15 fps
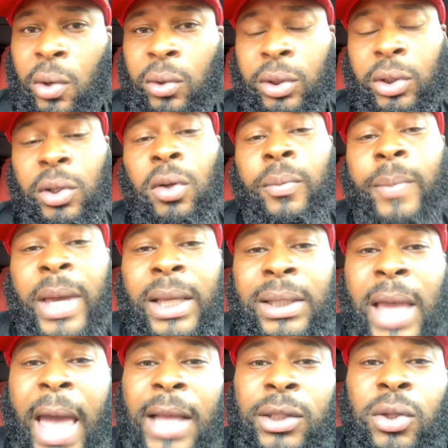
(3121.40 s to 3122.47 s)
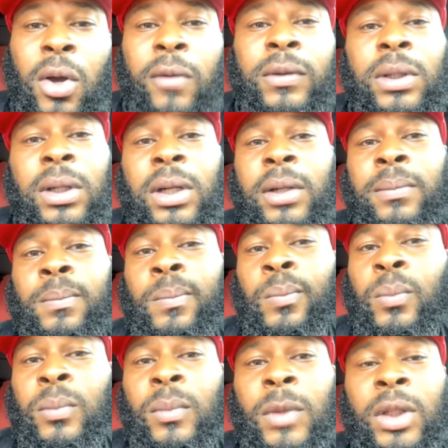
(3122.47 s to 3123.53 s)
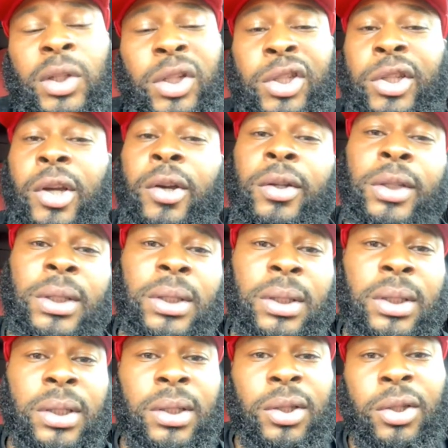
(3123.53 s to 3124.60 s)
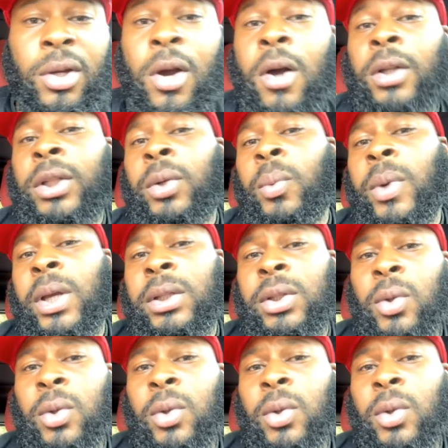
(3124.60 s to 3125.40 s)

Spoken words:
go to show, man, hats off to the surgeons, to Carson